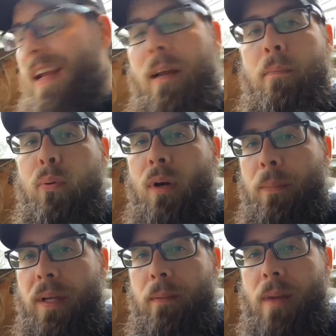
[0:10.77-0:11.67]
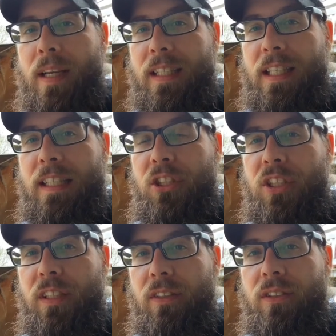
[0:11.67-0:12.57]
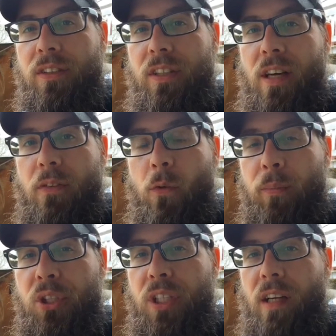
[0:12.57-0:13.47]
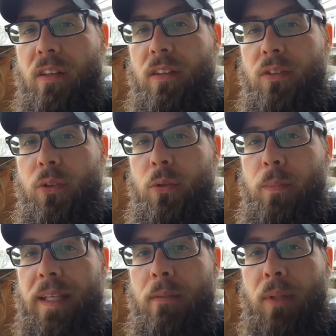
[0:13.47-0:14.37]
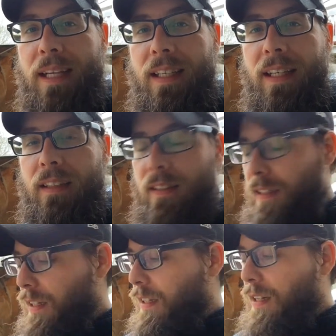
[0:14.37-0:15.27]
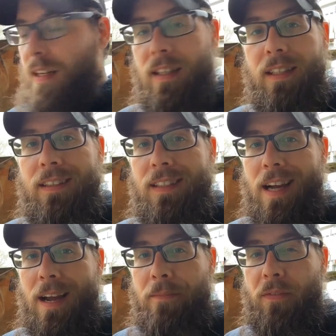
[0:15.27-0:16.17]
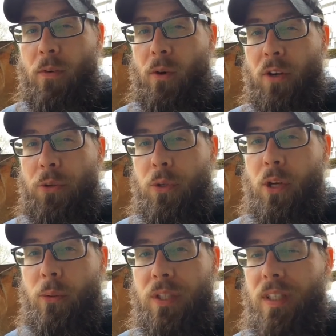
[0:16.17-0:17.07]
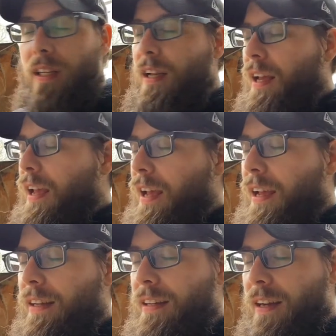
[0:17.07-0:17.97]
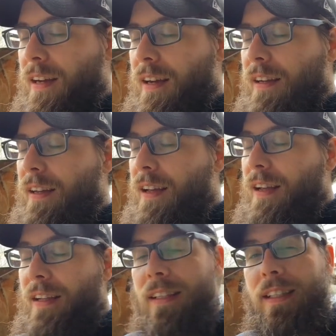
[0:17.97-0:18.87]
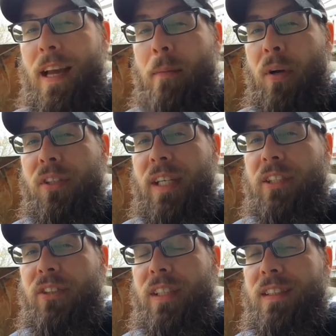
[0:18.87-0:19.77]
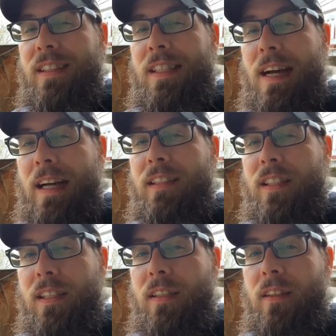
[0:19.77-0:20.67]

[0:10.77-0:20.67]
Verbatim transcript: am prepping my heat shields for Michelle to paint them black again. It's time for a new coat. And yeah, Mother Nature is not